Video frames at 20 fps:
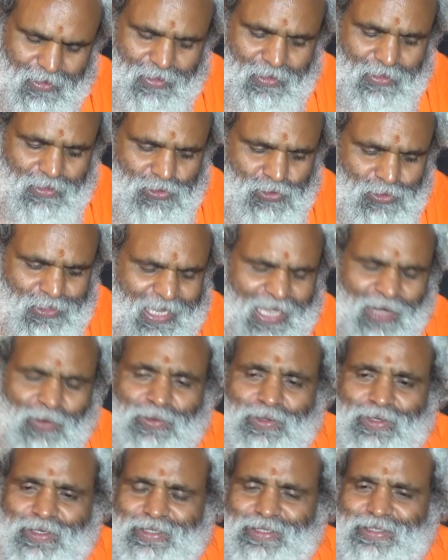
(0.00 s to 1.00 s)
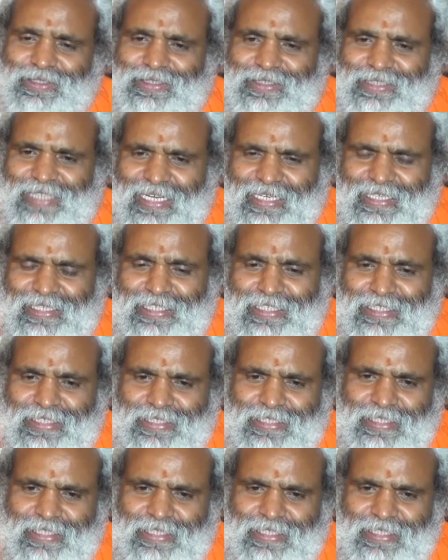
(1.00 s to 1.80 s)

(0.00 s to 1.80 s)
So now that in